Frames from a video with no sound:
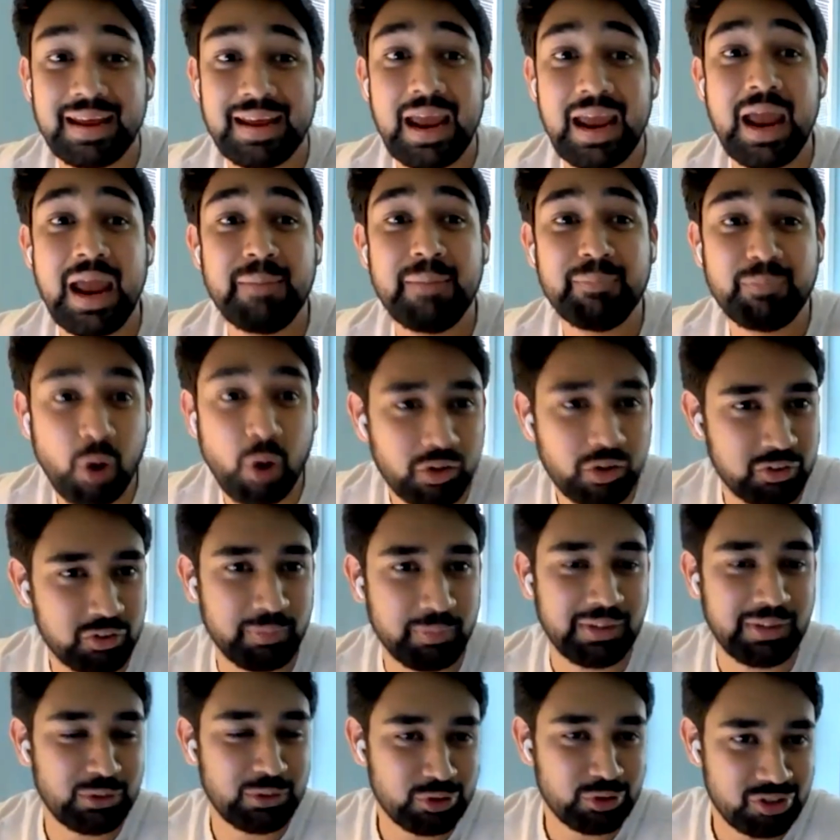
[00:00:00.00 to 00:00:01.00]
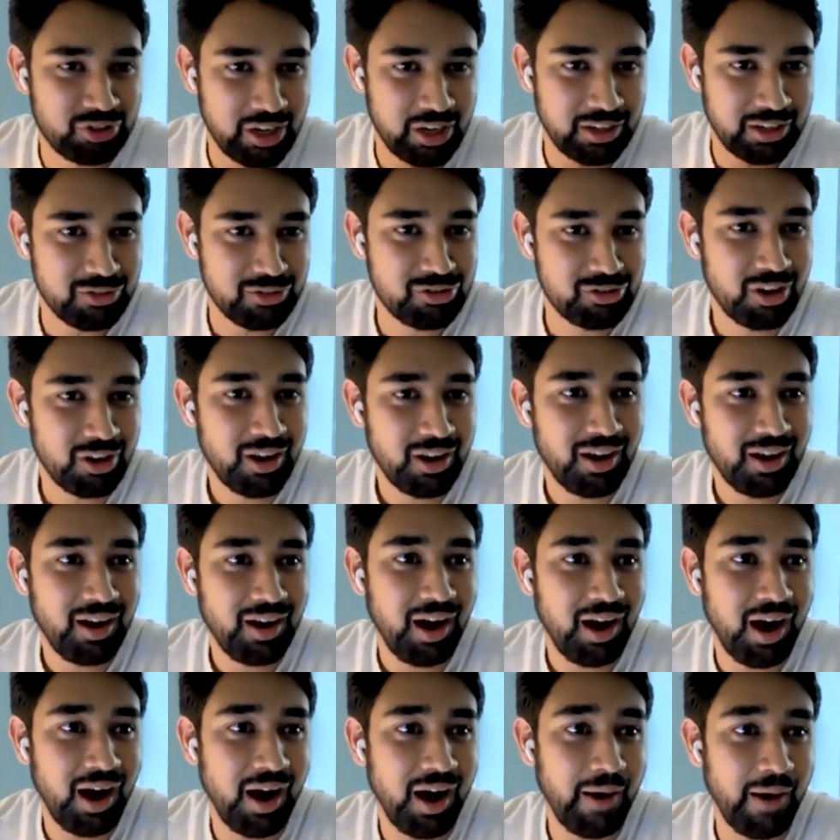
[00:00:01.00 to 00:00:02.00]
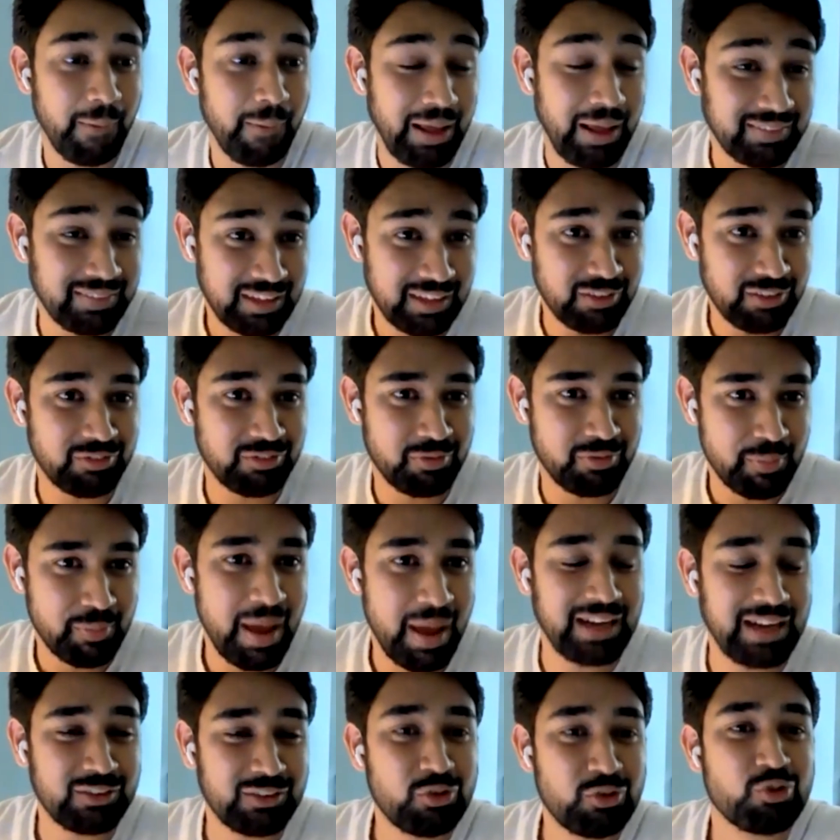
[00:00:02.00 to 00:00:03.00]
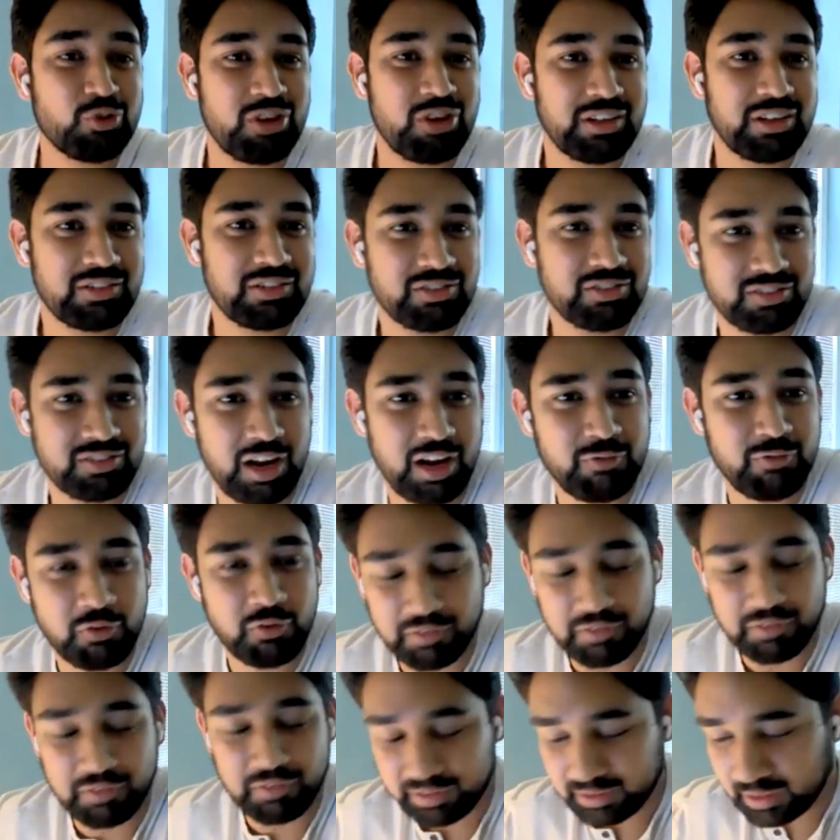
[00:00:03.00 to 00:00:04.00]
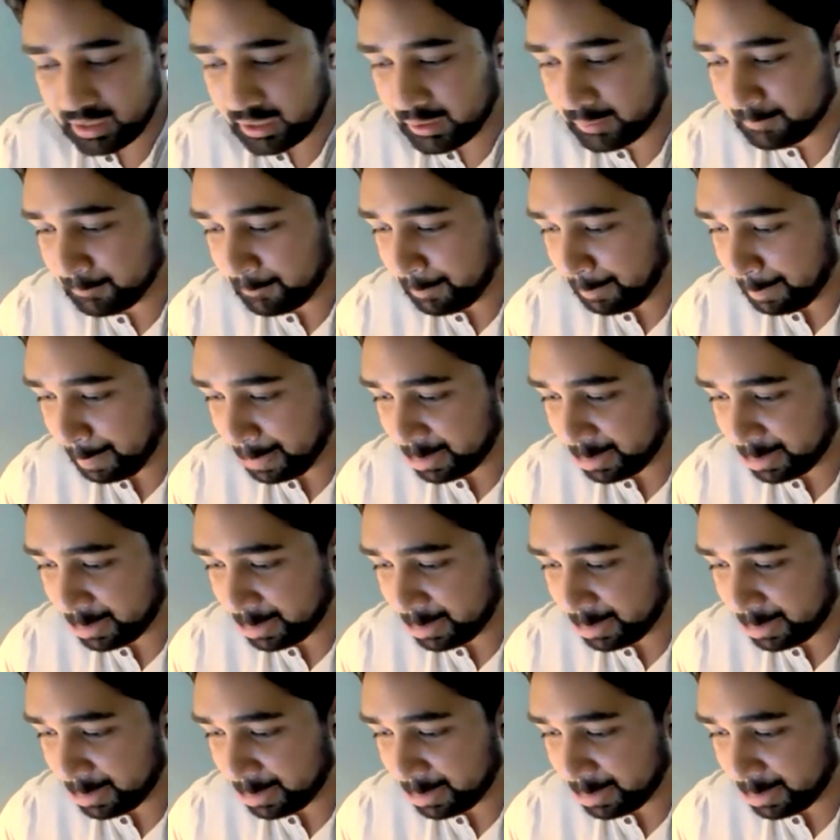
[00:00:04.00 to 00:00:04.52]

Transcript: impossible to change, and they've managed to change stuff over there.